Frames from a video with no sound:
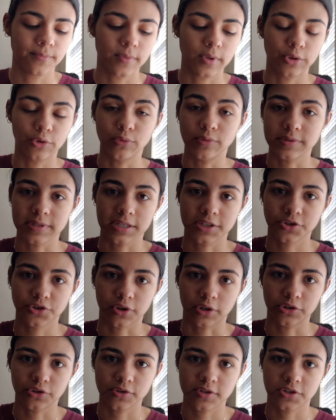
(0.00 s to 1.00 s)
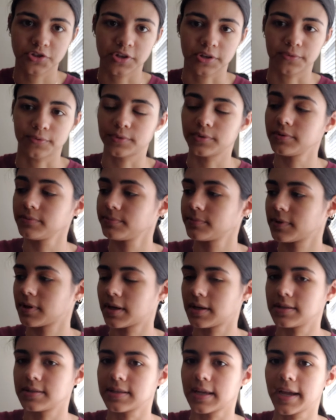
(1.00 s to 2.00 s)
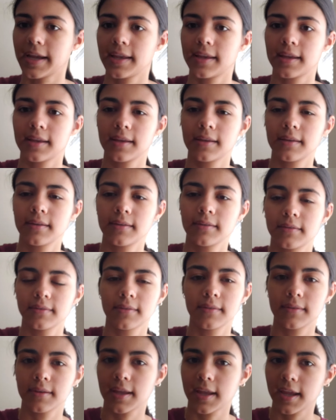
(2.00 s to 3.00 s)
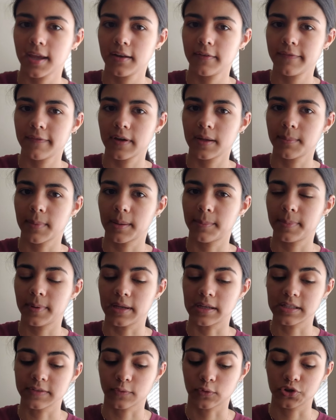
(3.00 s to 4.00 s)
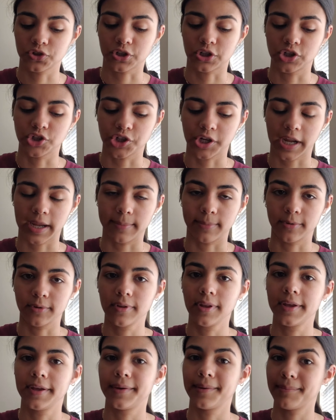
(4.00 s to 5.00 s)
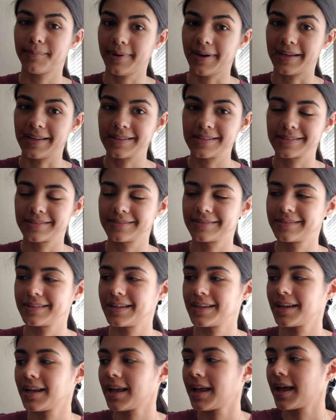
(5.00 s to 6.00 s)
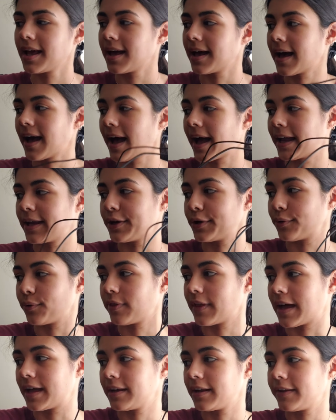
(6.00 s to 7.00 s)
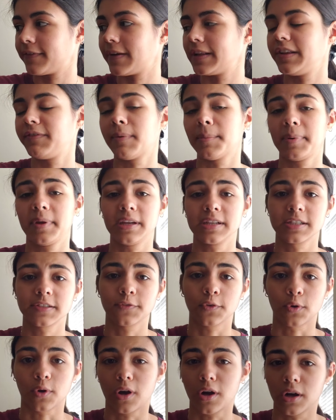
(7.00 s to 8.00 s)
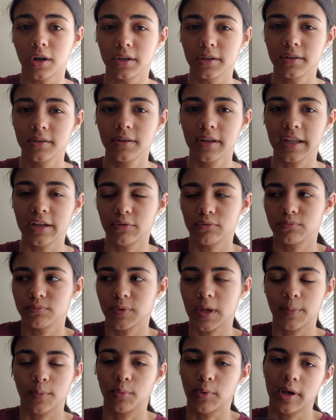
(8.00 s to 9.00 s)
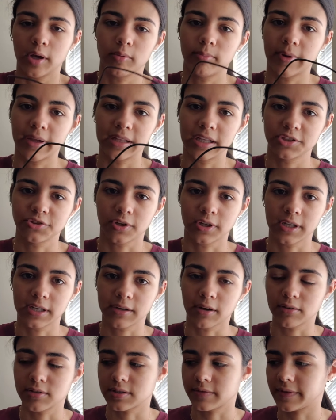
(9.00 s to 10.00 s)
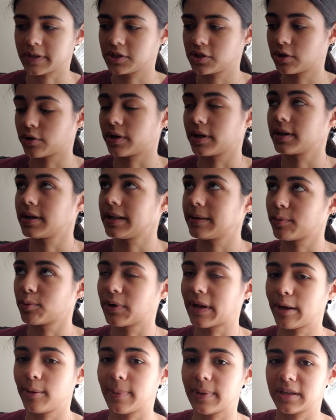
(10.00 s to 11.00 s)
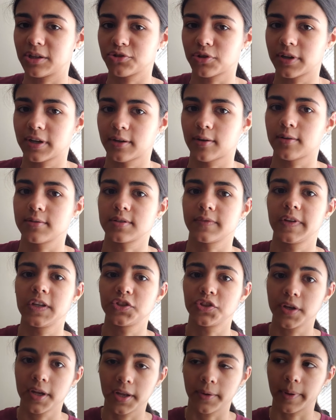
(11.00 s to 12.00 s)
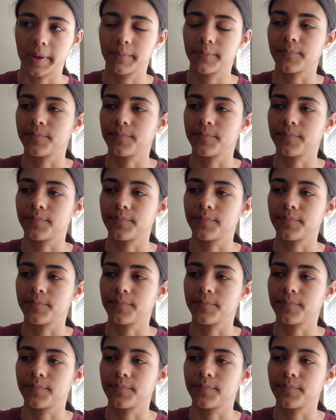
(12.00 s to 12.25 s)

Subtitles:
use less chargers in general, because I can't find my PS4 charger cable, but I know that if I leave a PS4 on, it won't help my electronic conservation, or it won't help electronic conservation anyway.